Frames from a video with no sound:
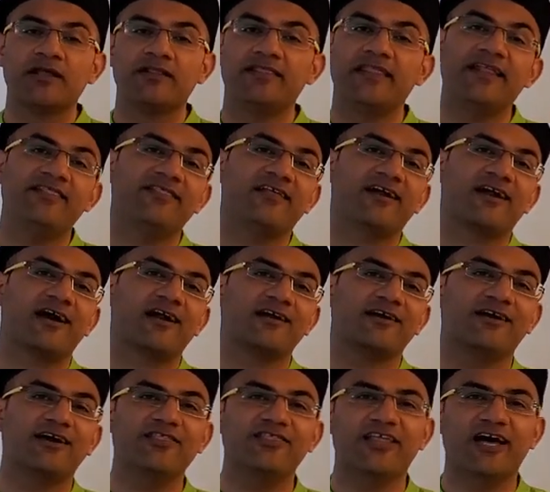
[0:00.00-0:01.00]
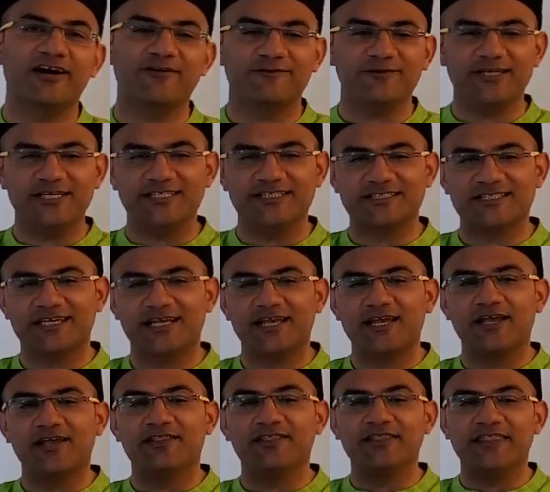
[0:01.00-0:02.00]
Then there are Gandharvis,
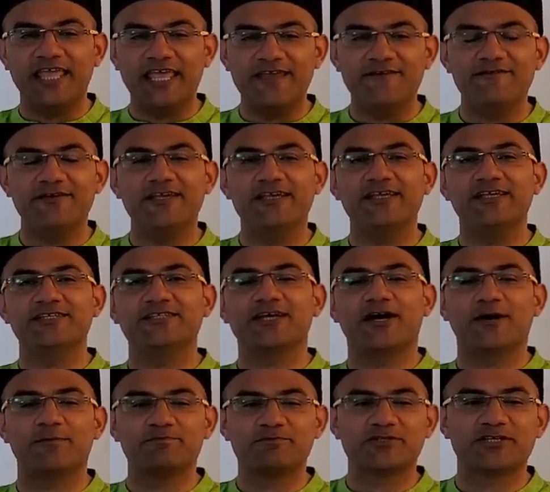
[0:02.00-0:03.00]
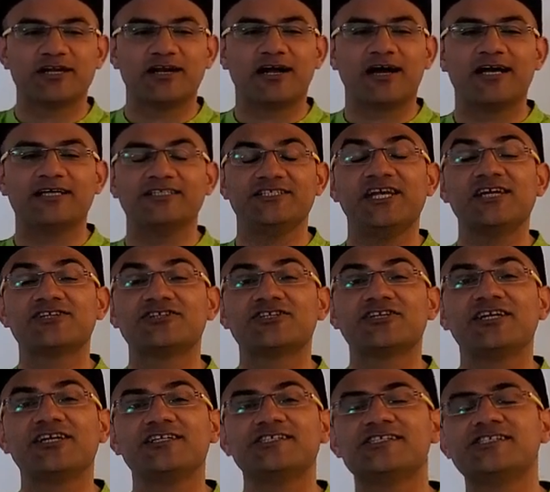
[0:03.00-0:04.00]
Devis, Apsaras,
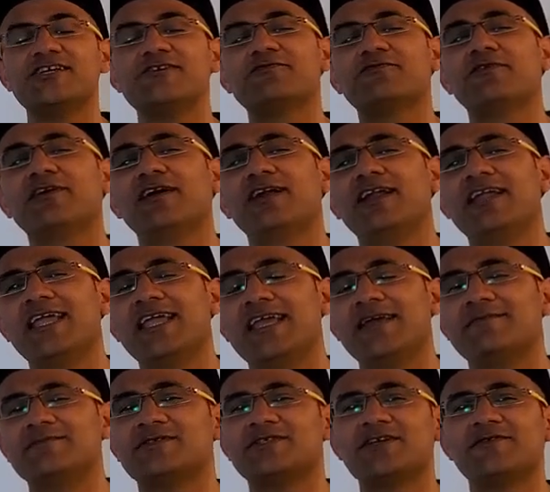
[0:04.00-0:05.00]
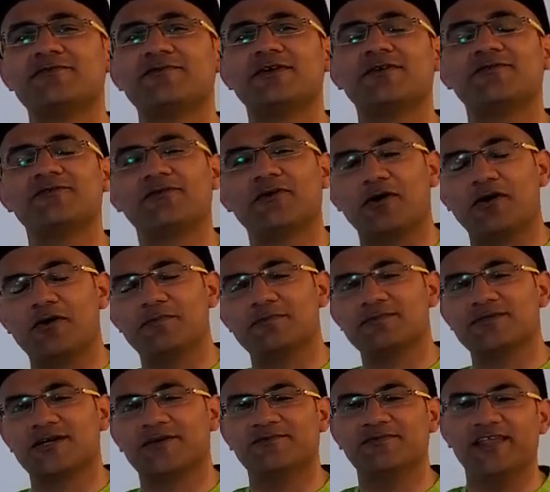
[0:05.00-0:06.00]
Yakshmis, different names, different
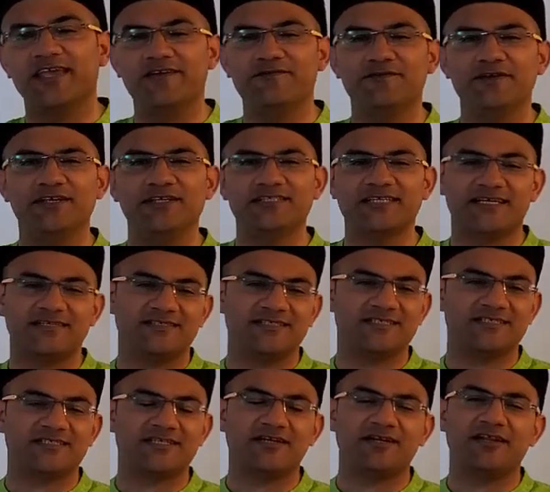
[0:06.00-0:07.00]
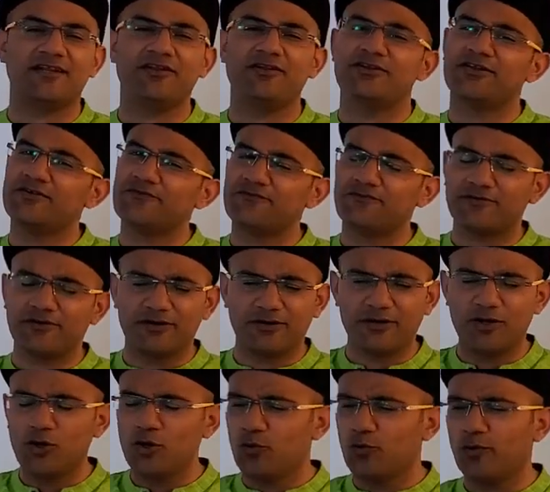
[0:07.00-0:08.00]
forms of Devis existed in
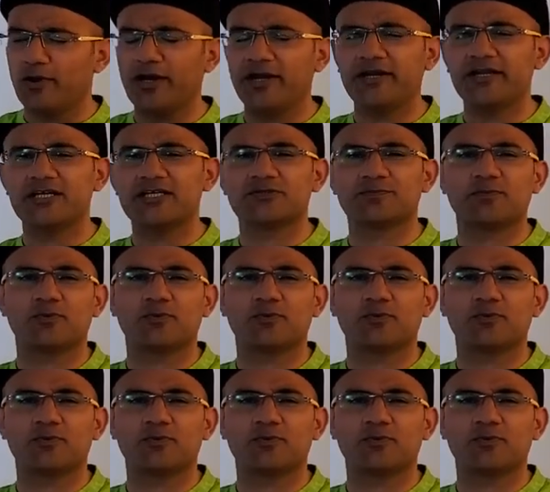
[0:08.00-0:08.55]
different various